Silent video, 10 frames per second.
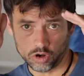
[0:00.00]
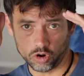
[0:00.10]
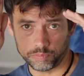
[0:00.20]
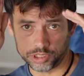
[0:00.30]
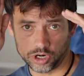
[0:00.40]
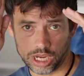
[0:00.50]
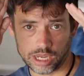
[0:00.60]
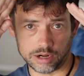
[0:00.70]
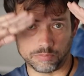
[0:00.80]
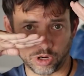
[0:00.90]
Open your
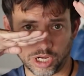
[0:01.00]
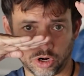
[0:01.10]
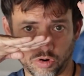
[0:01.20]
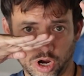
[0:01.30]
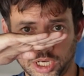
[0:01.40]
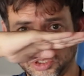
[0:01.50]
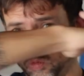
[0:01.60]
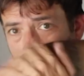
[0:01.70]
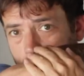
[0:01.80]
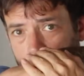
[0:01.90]
hand. Bring it across.
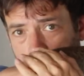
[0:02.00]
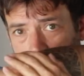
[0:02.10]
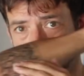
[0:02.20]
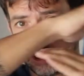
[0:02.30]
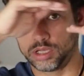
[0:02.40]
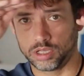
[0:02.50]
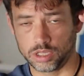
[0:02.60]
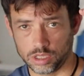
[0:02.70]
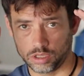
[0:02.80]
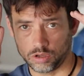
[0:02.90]
1.
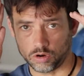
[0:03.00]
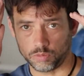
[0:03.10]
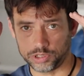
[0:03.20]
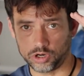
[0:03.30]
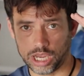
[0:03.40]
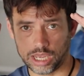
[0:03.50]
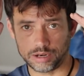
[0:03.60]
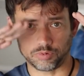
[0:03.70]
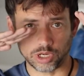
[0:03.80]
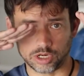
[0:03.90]
Open your
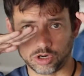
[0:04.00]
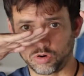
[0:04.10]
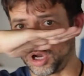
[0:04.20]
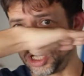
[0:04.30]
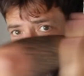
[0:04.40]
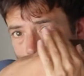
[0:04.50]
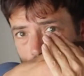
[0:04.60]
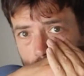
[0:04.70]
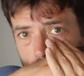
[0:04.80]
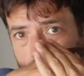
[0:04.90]
hand. Bring it across.
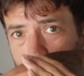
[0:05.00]
2.